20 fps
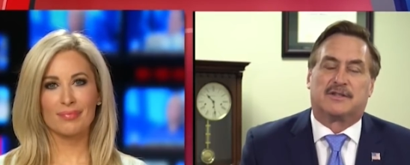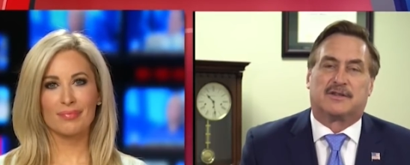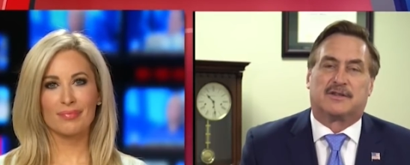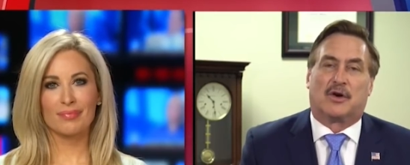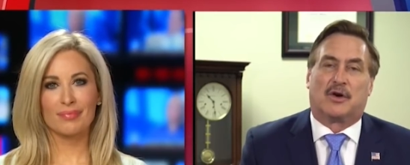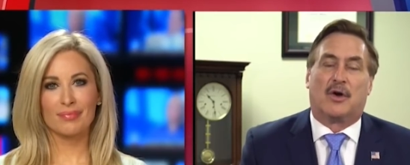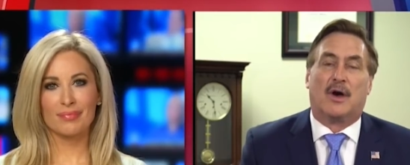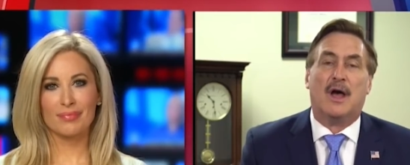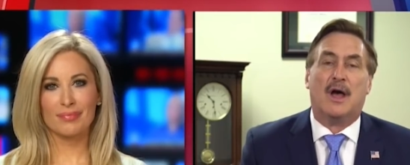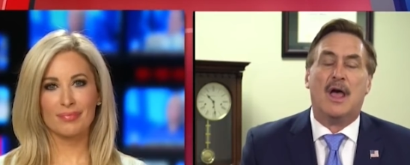
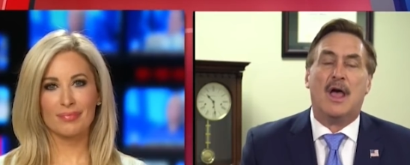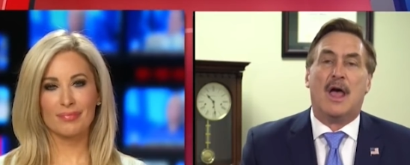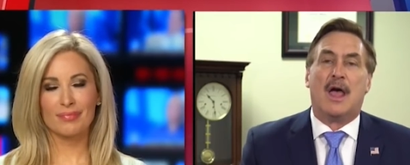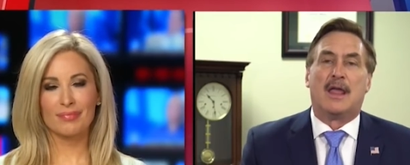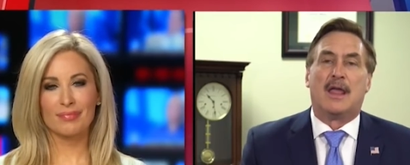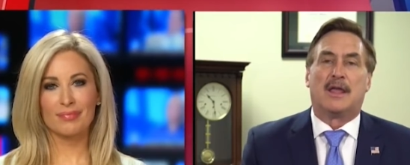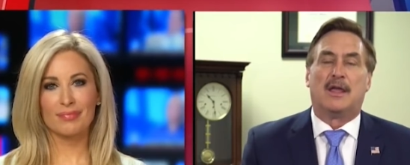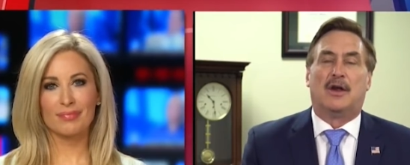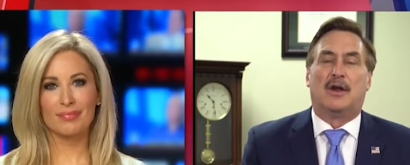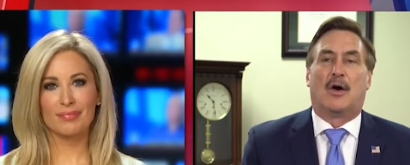Speaker 1: So,
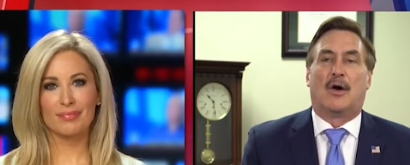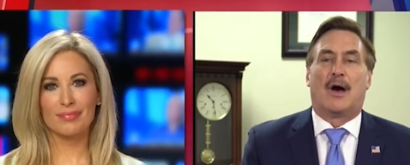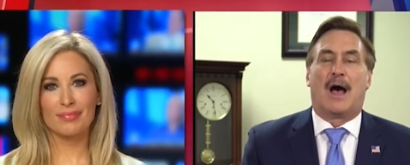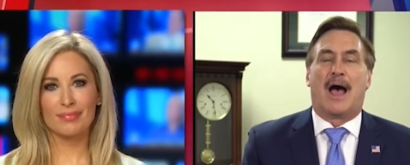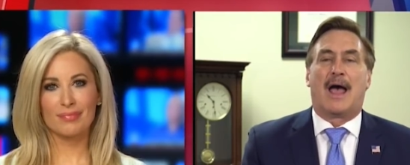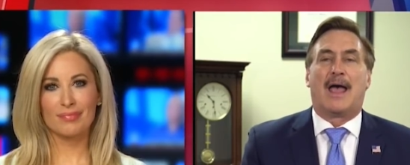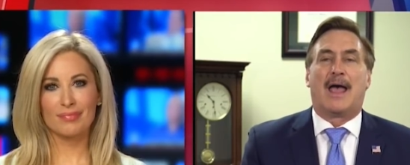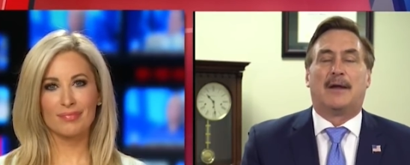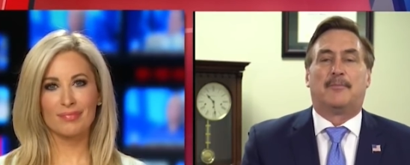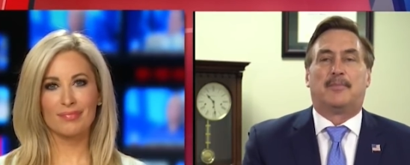you know,
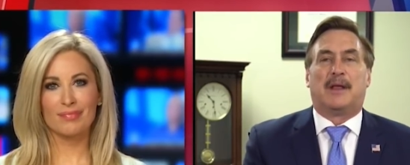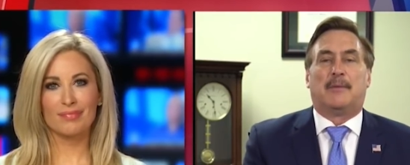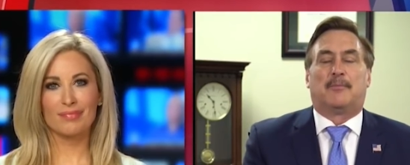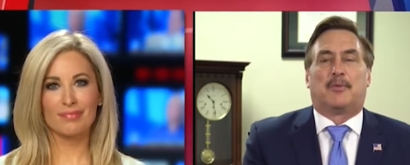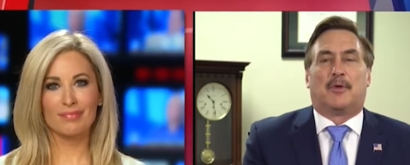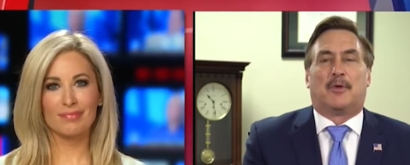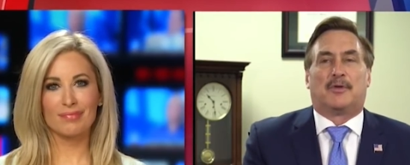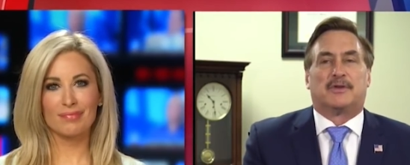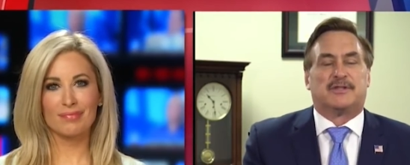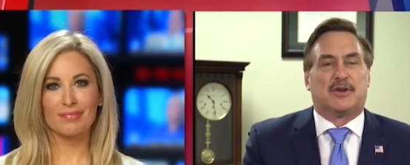I had
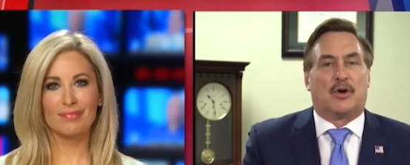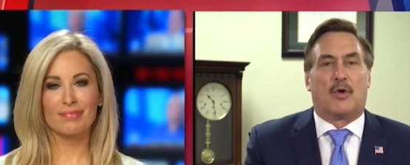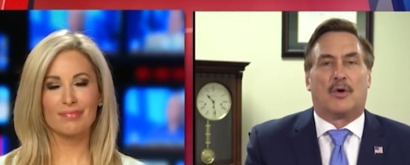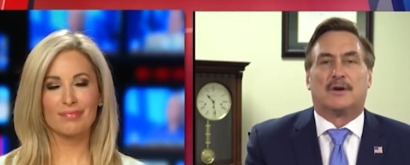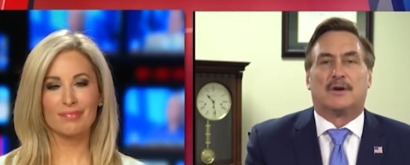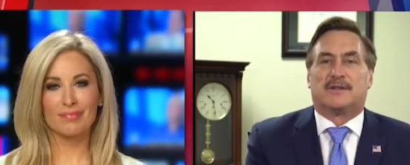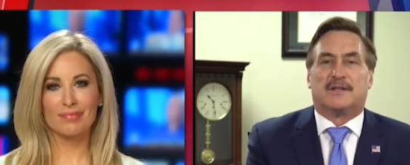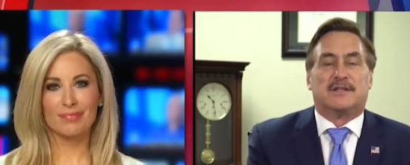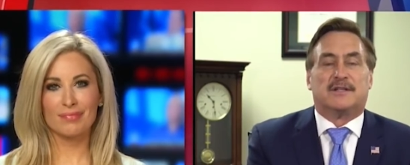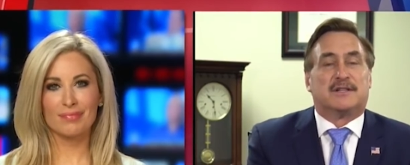people,
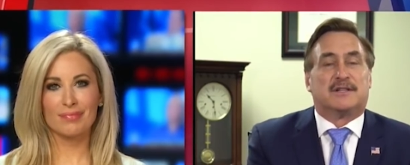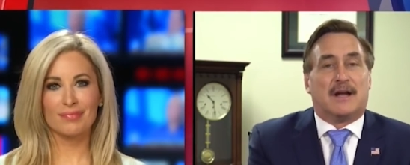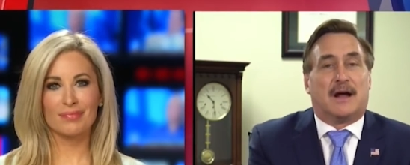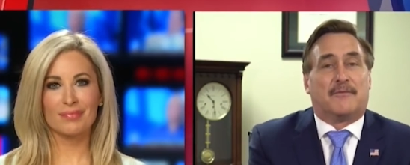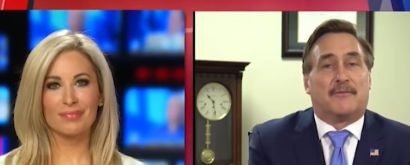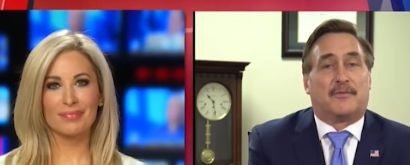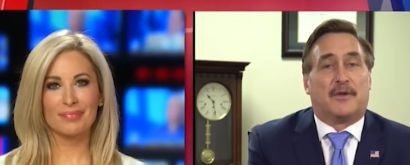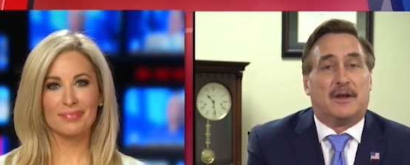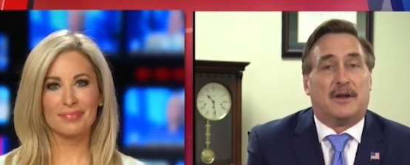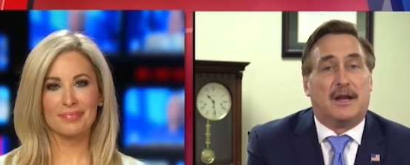sewers and
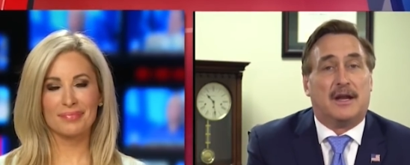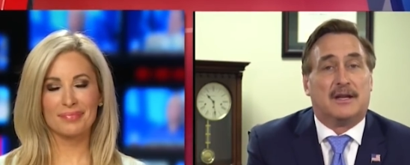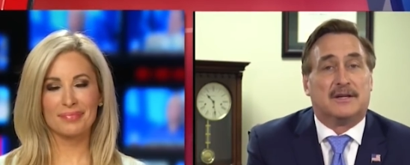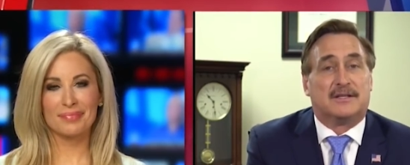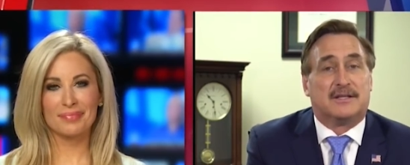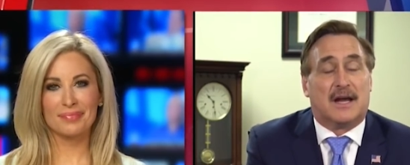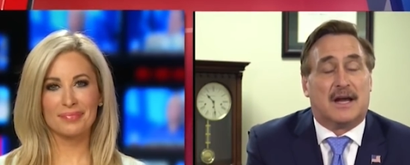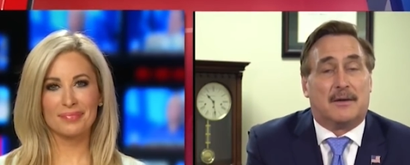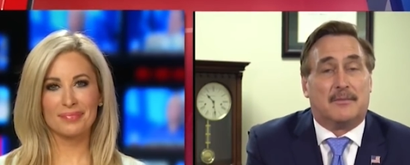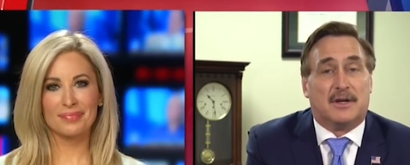stuff, that
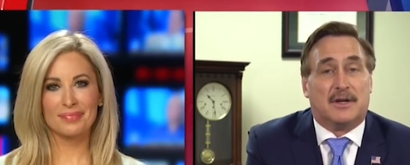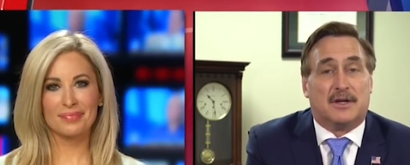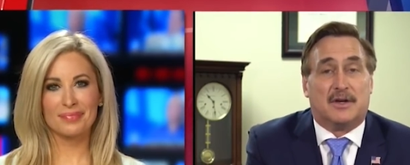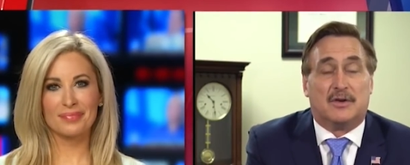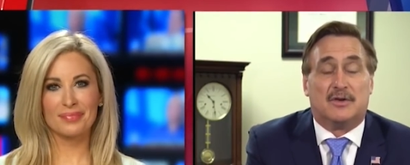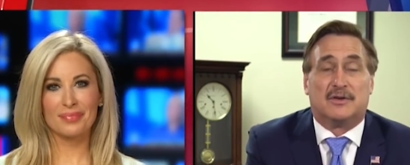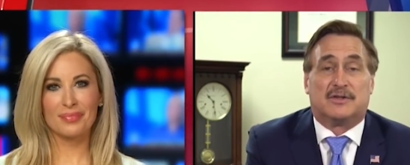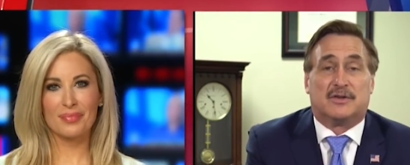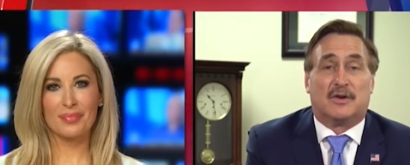needed something to do.